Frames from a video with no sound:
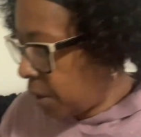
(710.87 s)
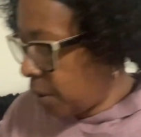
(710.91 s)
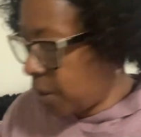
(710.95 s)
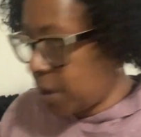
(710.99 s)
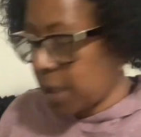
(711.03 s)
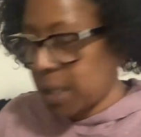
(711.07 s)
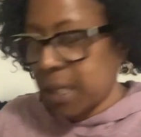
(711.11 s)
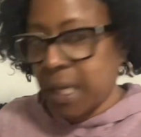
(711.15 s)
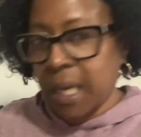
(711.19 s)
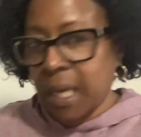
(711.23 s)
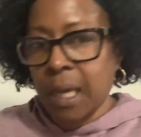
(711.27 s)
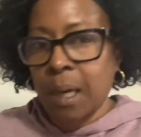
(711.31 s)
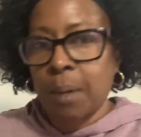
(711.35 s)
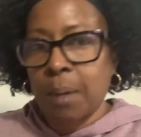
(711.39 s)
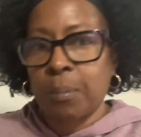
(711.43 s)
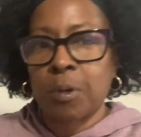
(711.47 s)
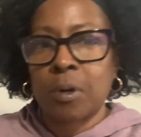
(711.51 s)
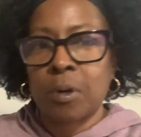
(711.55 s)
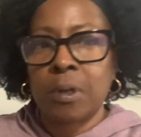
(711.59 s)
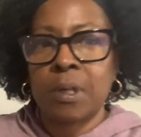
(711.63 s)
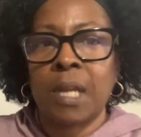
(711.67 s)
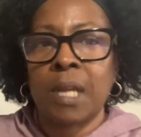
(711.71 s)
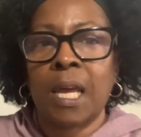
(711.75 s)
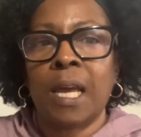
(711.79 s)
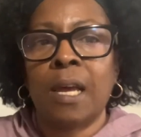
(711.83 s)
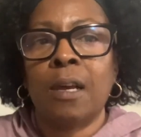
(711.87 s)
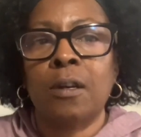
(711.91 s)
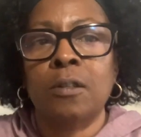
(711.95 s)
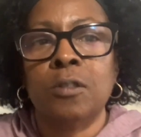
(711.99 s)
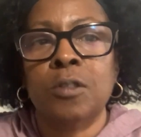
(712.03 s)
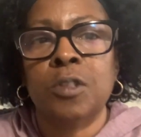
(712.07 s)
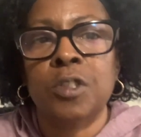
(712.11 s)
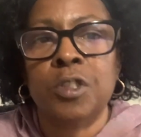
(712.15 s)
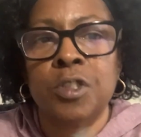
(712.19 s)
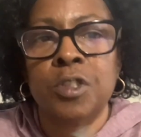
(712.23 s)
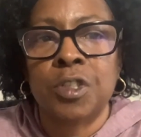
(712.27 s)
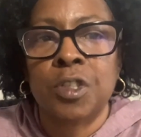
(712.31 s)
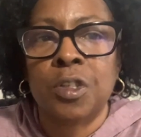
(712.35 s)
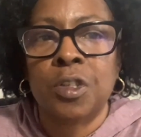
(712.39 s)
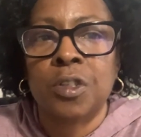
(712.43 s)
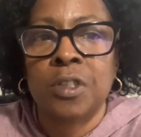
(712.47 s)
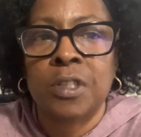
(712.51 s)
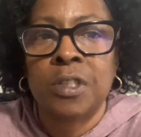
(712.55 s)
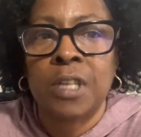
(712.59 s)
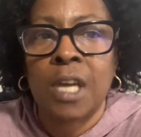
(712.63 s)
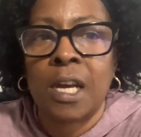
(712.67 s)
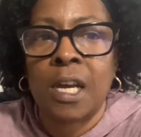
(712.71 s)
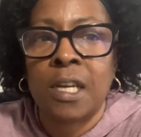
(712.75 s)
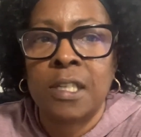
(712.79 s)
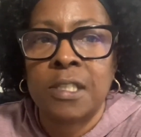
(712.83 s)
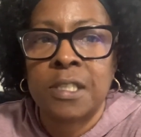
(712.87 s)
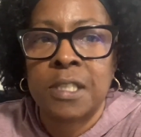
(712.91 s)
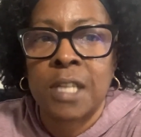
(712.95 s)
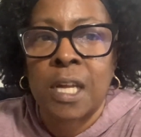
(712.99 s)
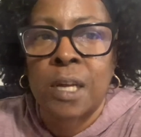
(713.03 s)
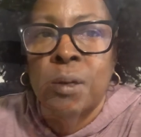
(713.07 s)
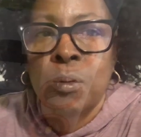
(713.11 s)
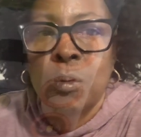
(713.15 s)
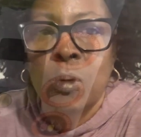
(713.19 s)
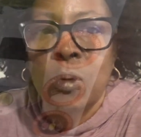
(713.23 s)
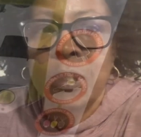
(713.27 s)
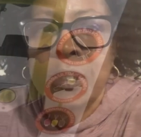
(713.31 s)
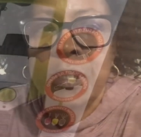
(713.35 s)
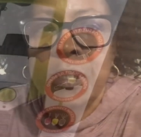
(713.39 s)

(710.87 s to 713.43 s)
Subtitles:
the camera down to show you guys that. One